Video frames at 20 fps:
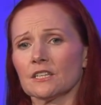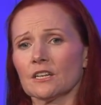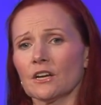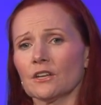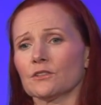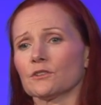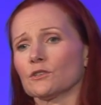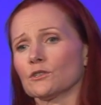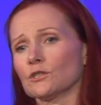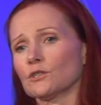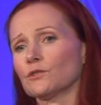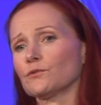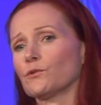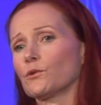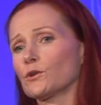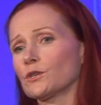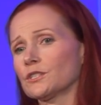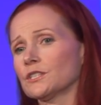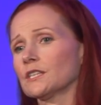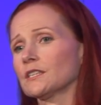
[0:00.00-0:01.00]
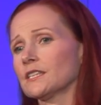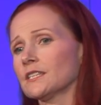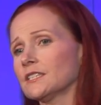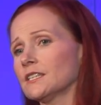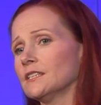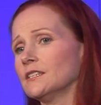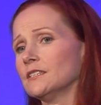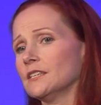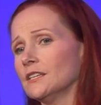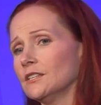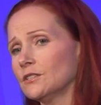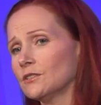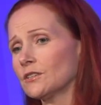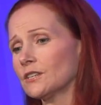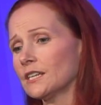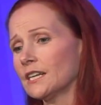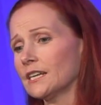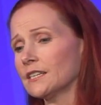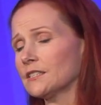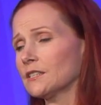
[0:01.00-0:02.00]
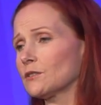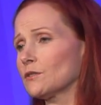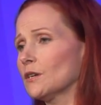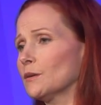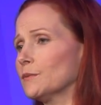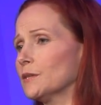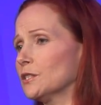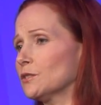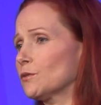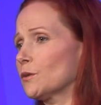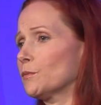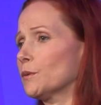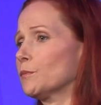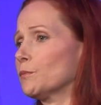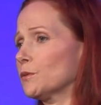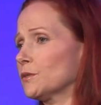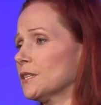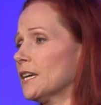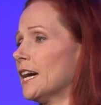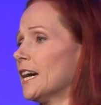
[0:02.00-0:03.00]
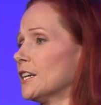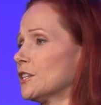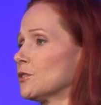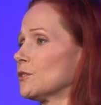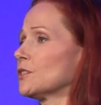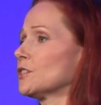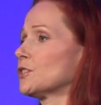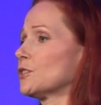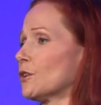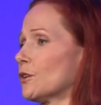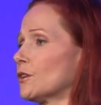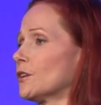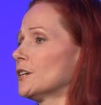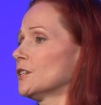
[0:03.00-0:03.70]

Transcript: others forcing this into interconnect agreements for people to actually start